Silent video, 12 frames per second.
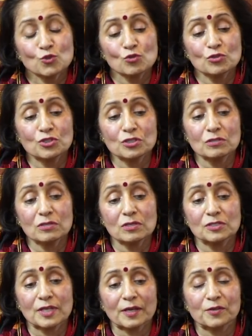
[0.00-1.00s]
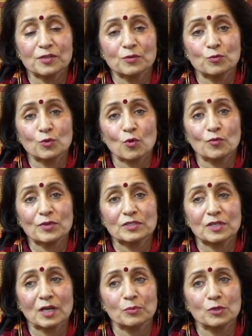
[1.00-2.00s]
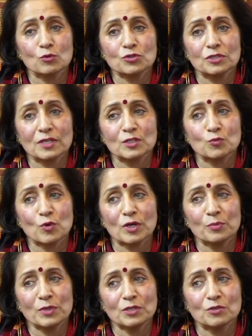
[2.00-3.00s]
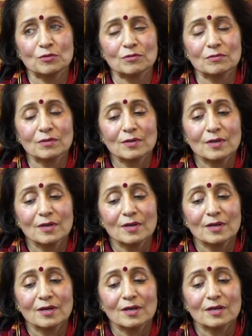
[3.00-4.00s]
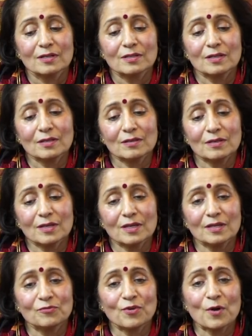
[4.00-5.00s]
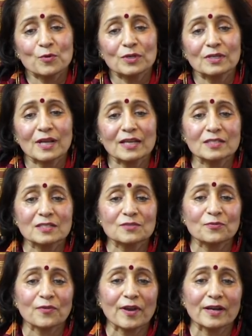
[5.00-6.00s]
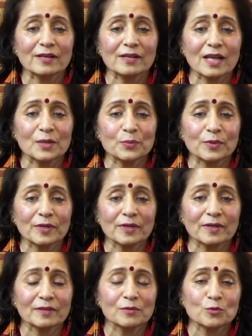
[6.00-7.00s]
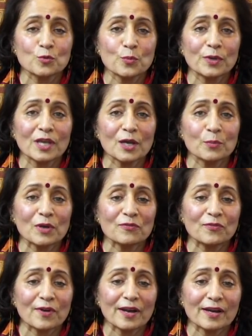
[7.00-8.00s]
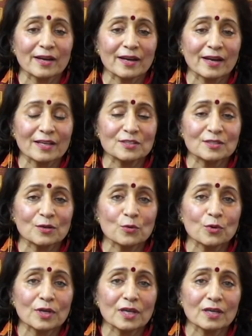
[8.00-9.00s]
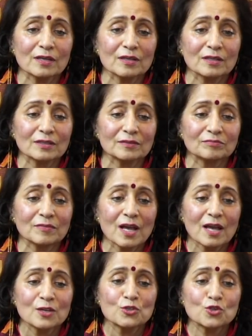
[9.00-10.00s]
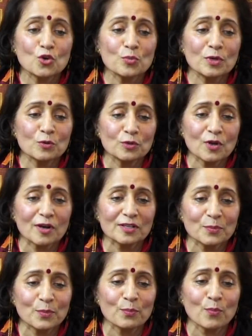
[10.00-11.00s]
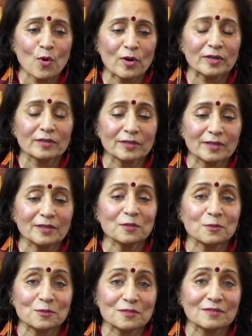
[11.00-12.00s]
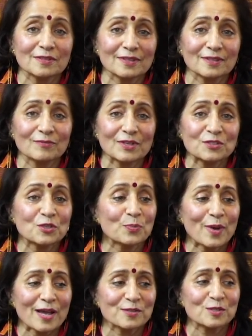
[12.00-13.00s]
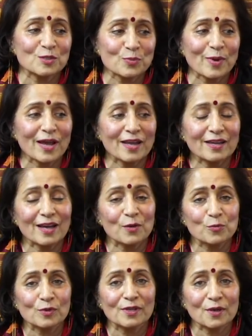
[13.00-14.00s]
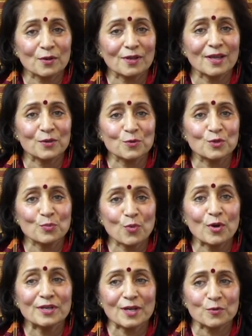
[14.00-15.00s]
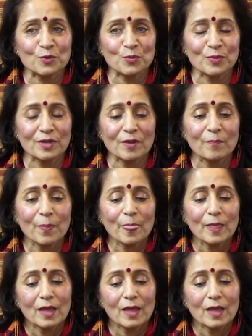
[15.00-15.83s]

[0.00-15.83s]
so her secretary would always tell me, no, she doesn't want to meet you. Then I found a nice friend, librarian, who became my friend, and I said, okay, show me who Dr. Morgan is, and when she passes by, I would like you to point out to me.